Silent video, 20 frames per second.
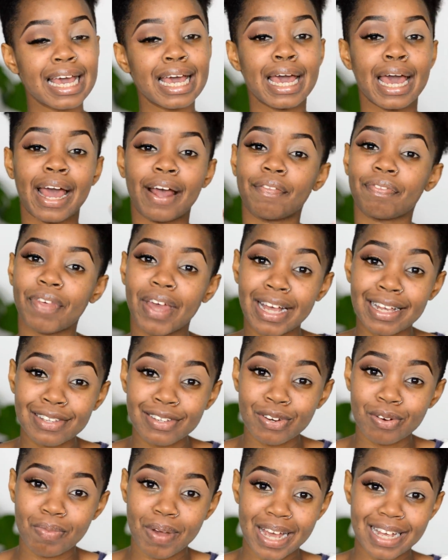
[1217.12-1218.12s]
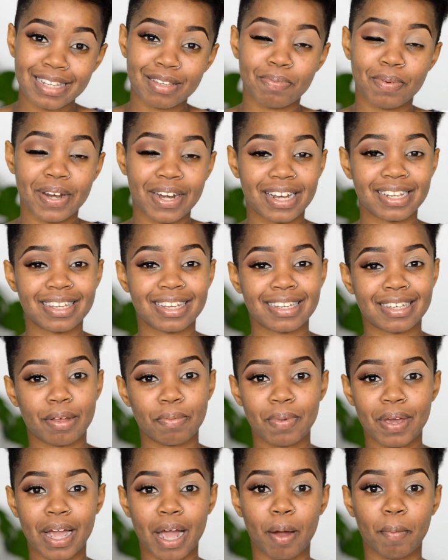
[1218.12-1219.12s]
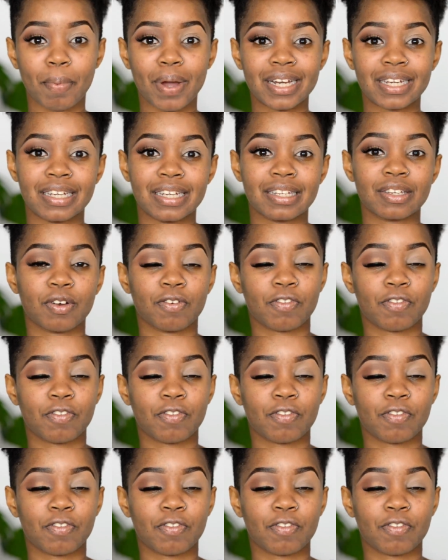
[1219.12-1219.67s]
and thanks to my experience as a makeup artist,